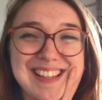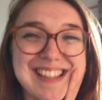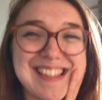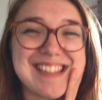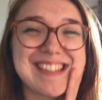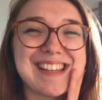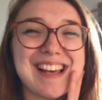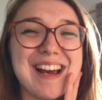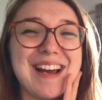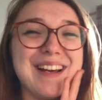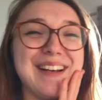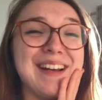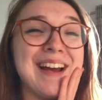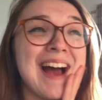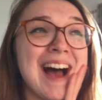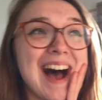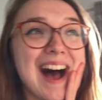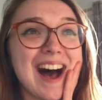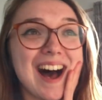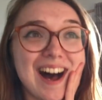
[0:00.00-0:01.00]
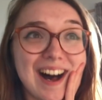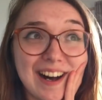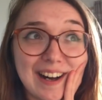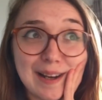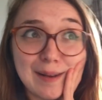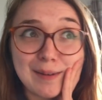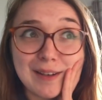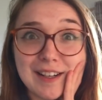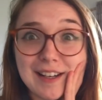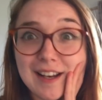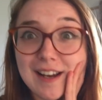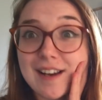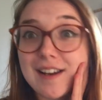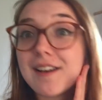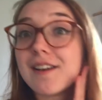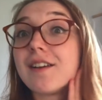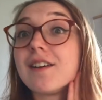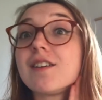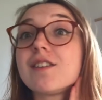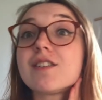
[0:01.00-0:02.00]
so I'm going to
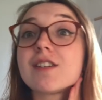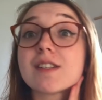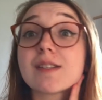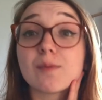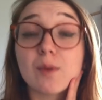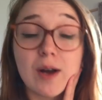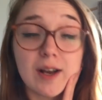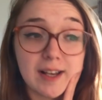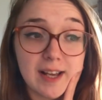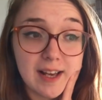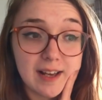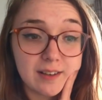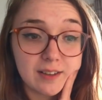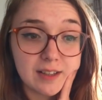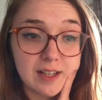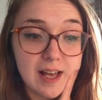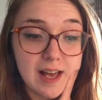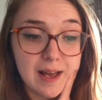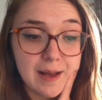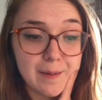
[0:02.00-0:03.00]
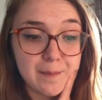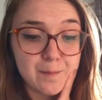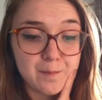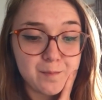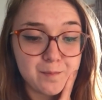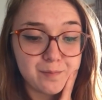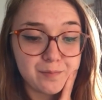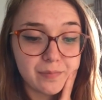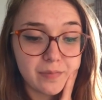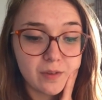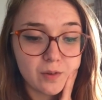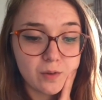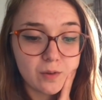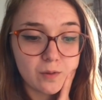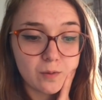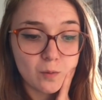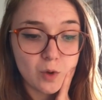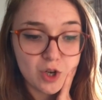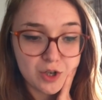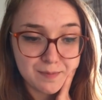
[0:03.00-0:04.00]
go do some workout, um,
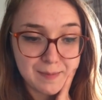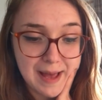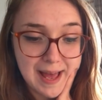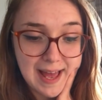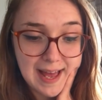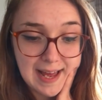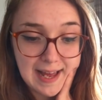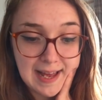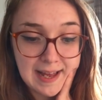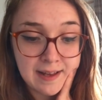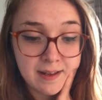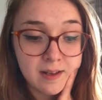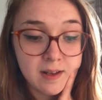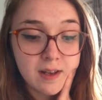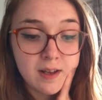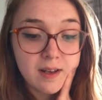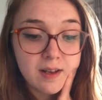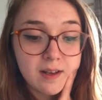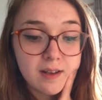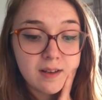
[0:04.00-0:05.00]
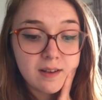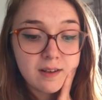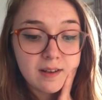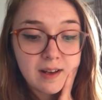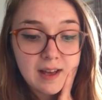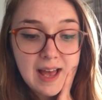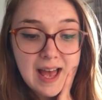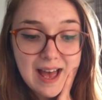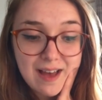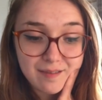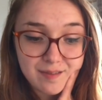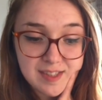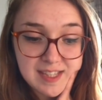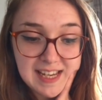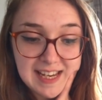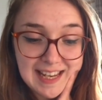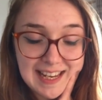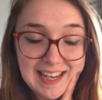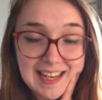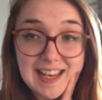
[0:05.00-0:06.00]
wash my hair, have
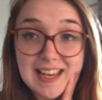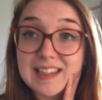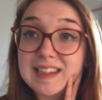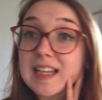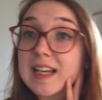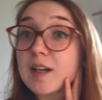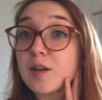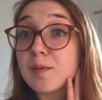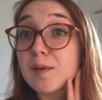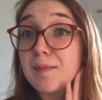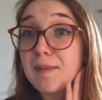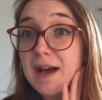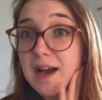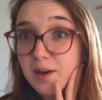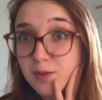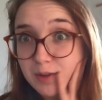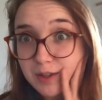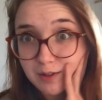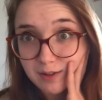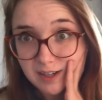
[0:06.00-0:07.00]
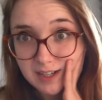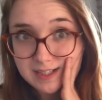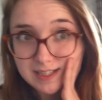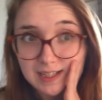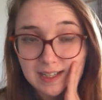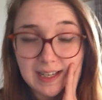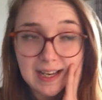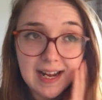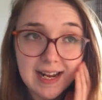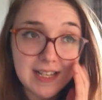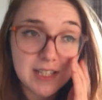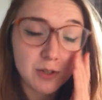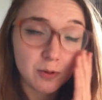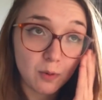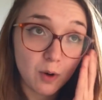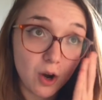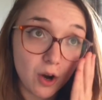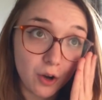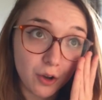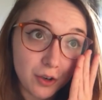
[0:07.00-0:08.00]
tea and then I'll be back with you guys
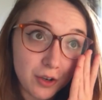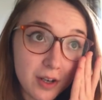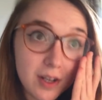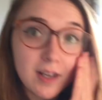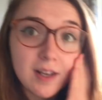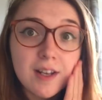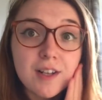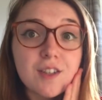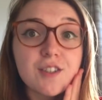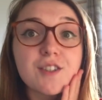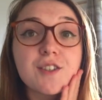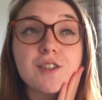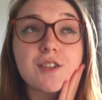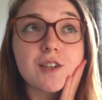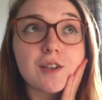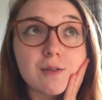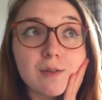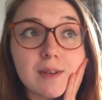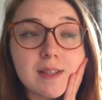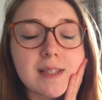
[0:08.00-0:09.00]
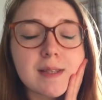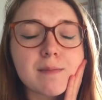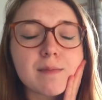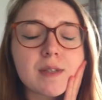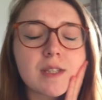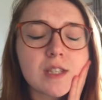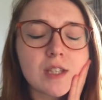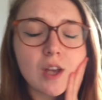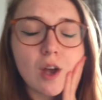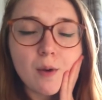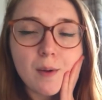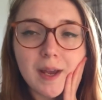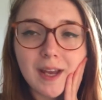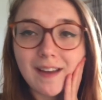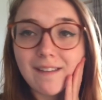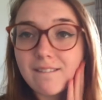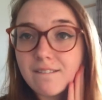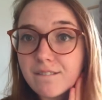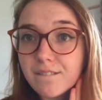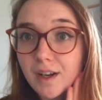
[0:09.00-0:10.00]
later on to do some
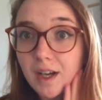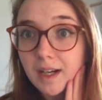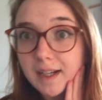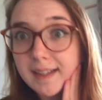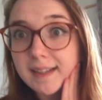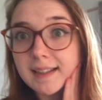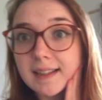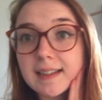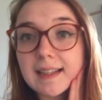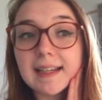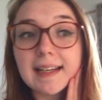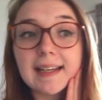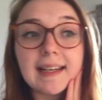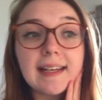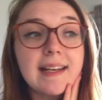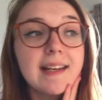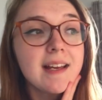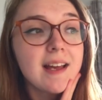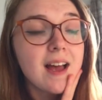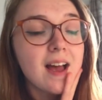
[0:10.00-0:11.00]
sewing finally.